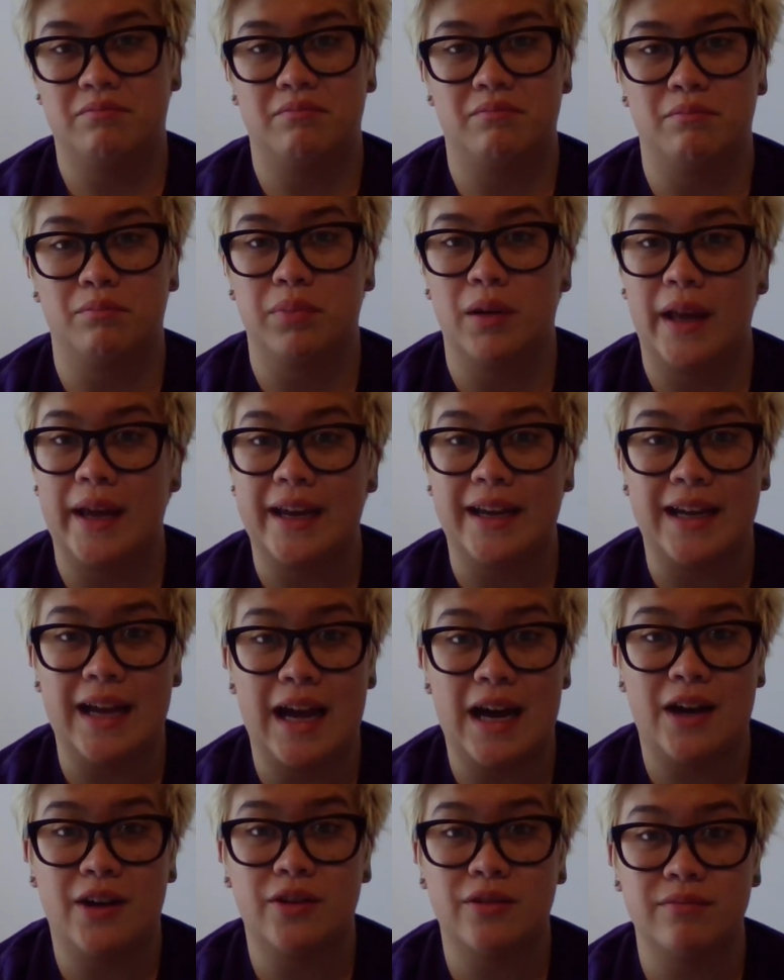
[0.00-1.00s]
blank
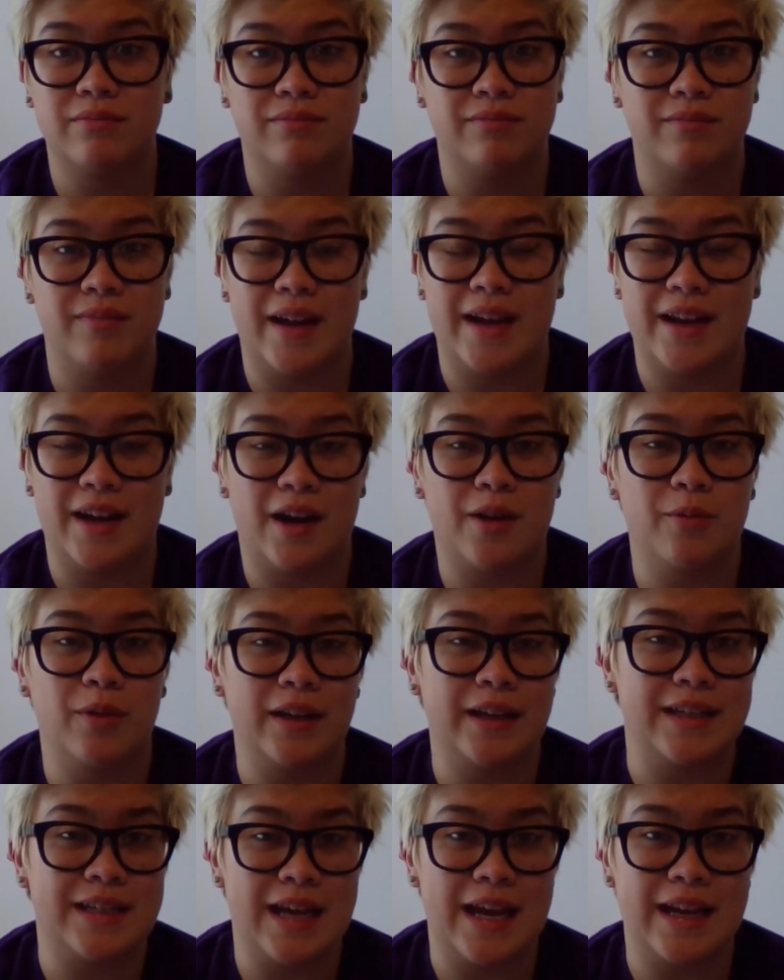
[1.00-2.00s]
out and not
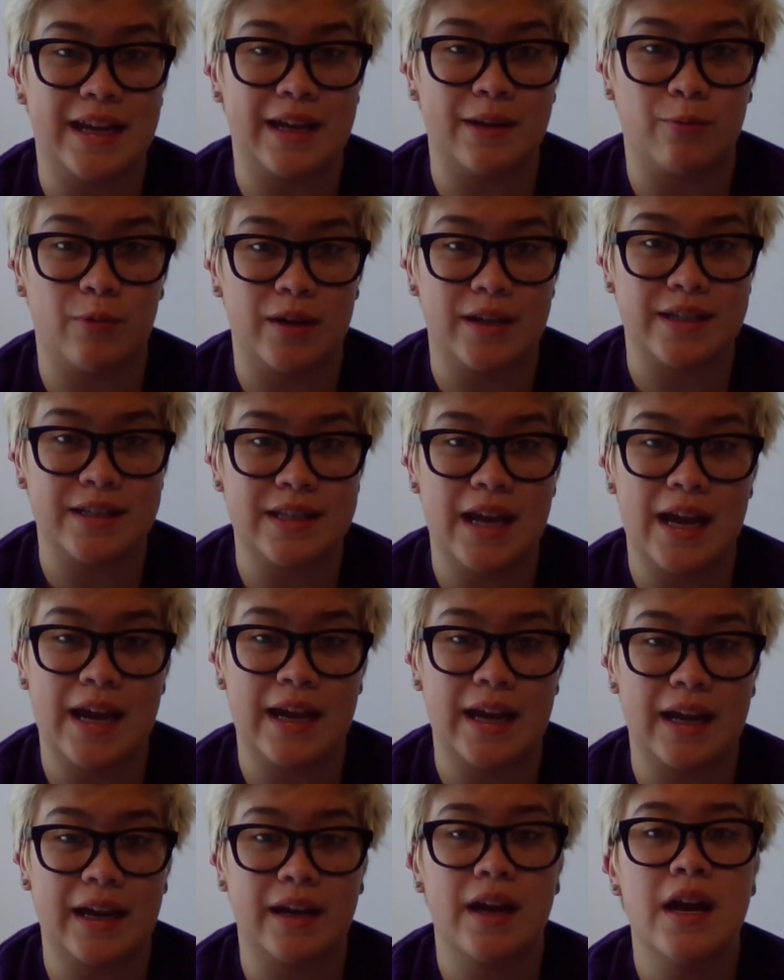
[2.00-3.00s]
really take in what it's
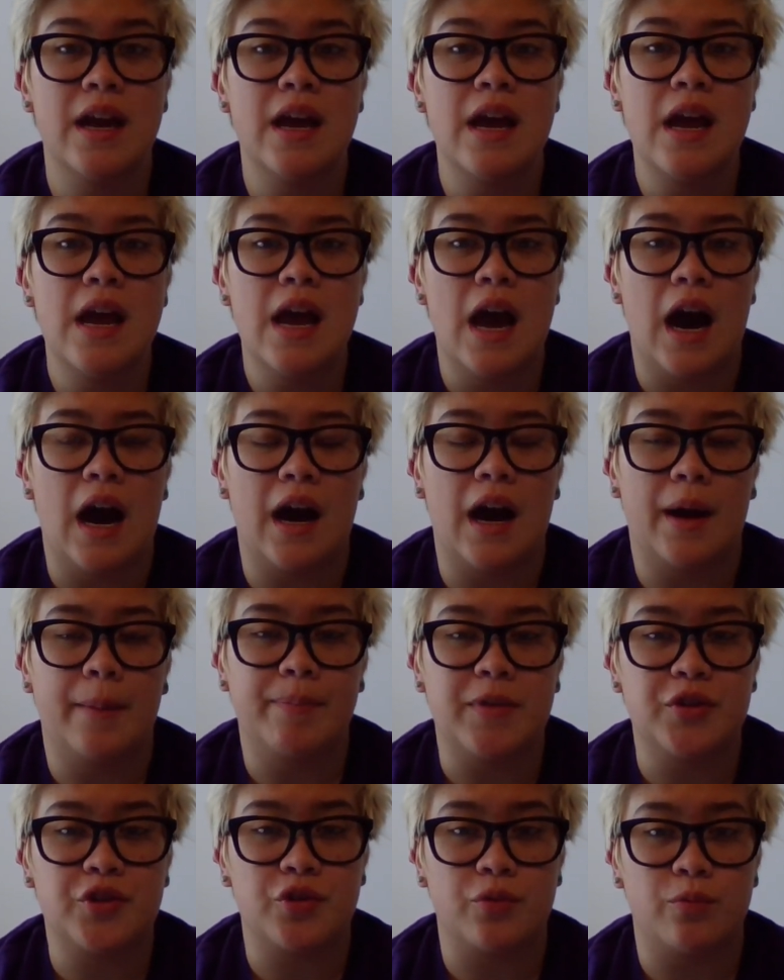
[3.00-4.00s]
saying.
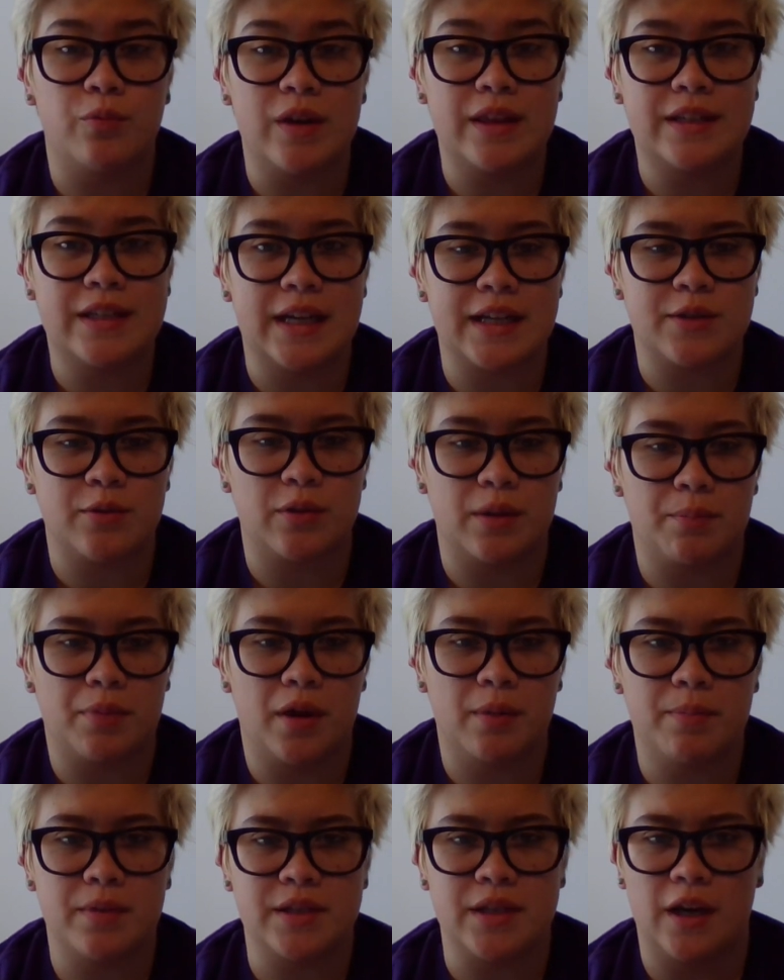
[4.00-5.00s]
You should read the text with the
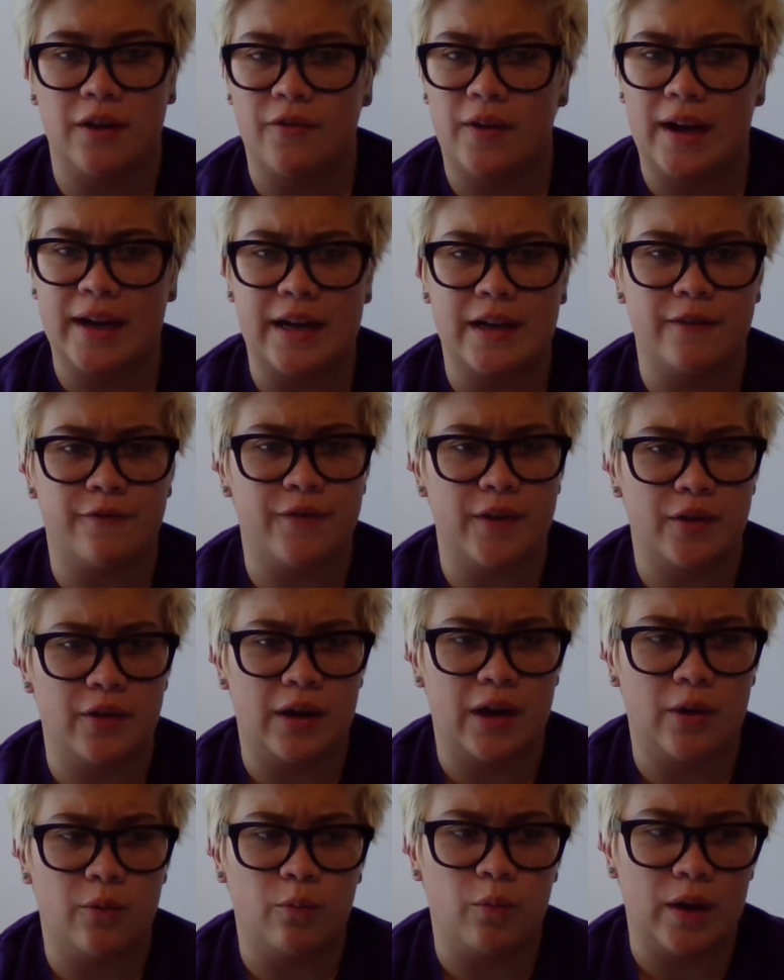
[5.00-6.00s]
purpose of, I need to figure
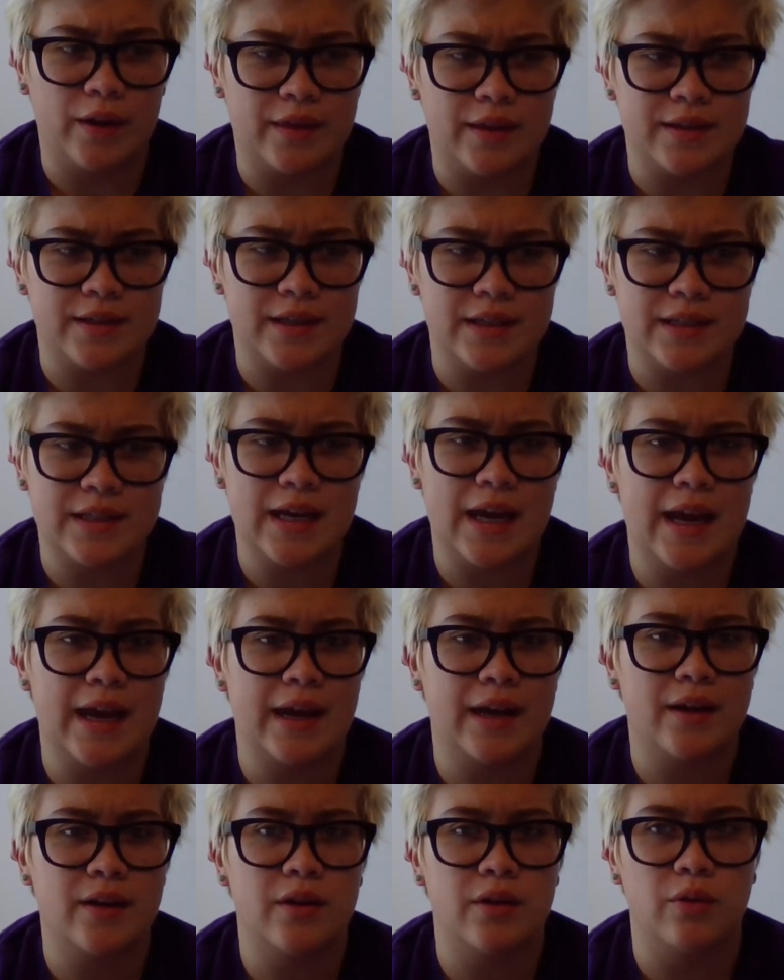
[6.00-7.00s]
out what this is
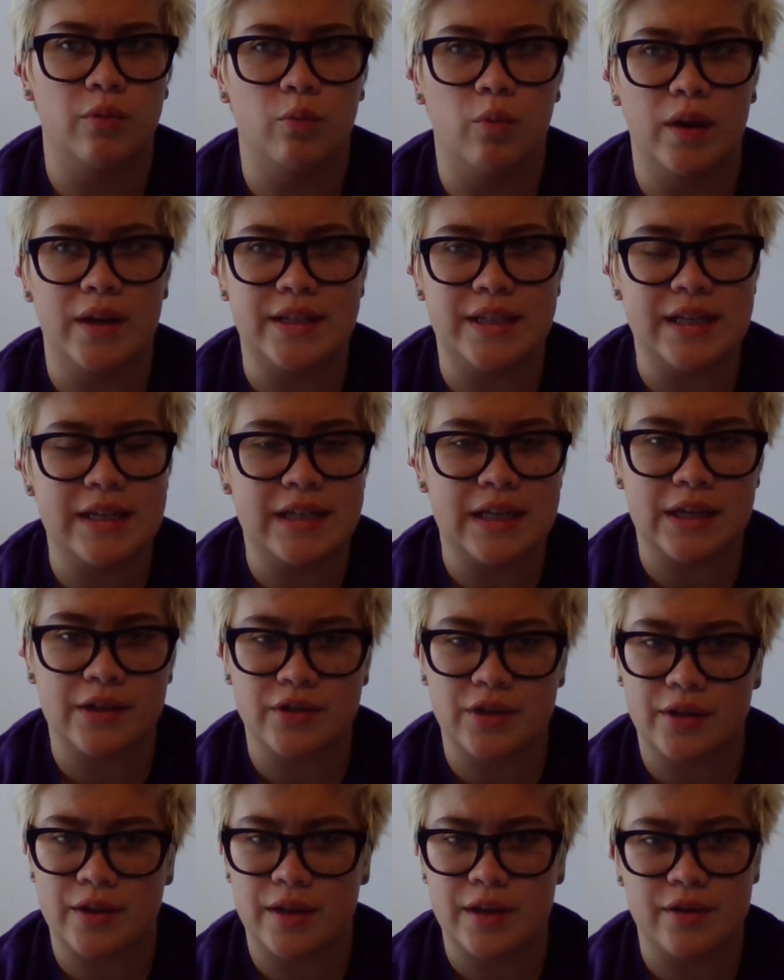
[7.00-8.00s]
saying, what
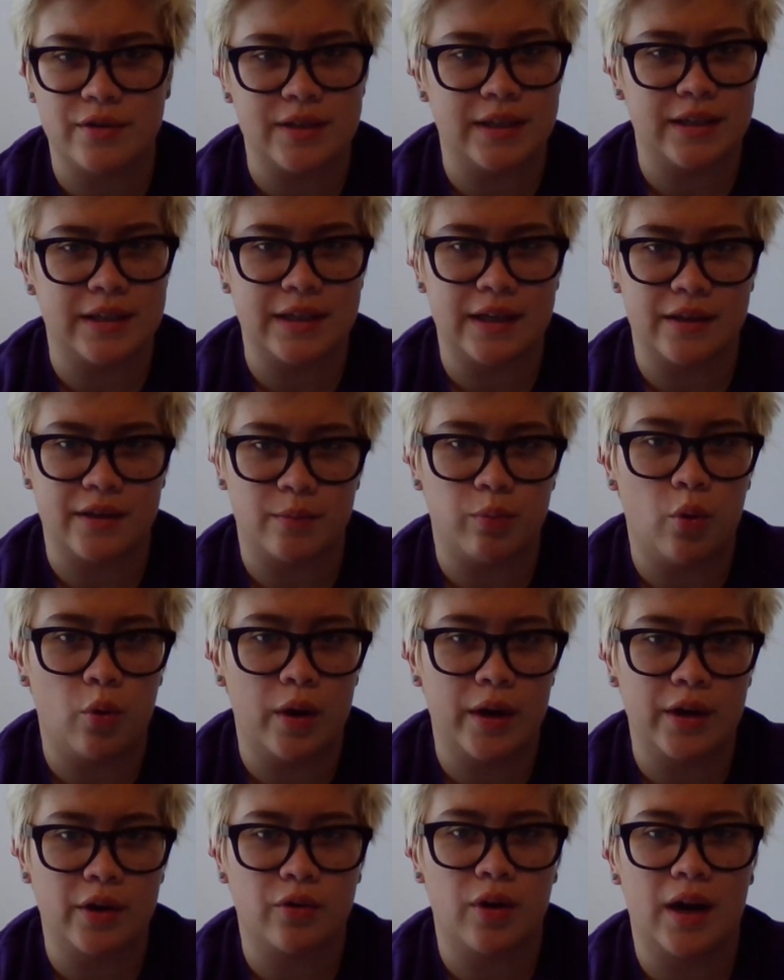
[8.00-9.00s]
details are they using to get their
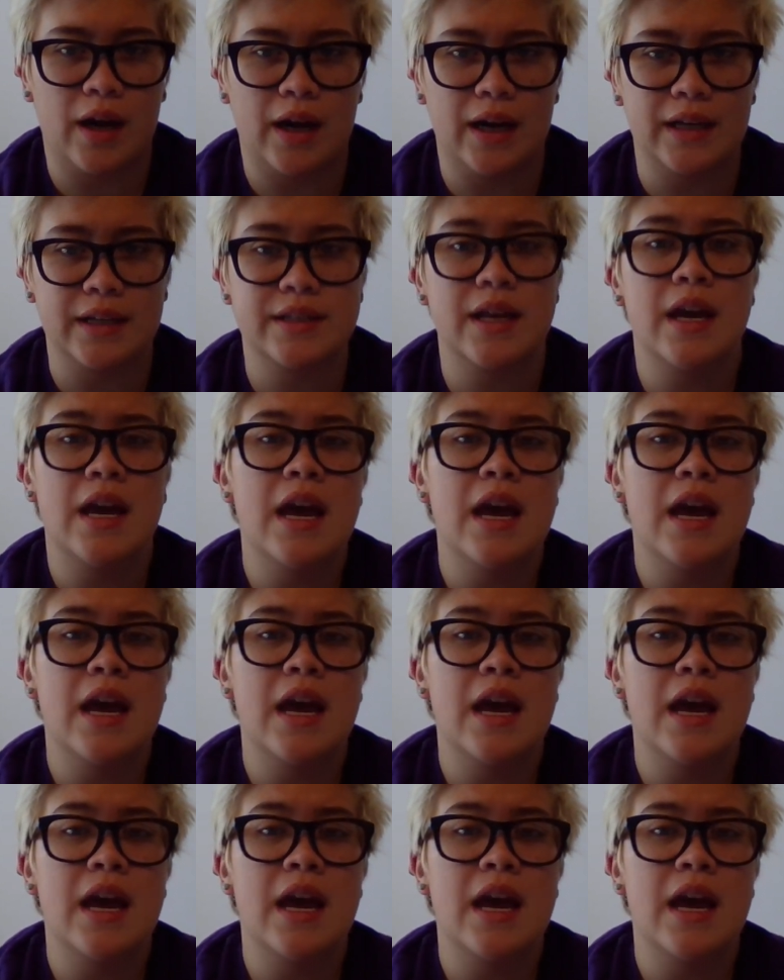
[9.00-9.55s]
point across.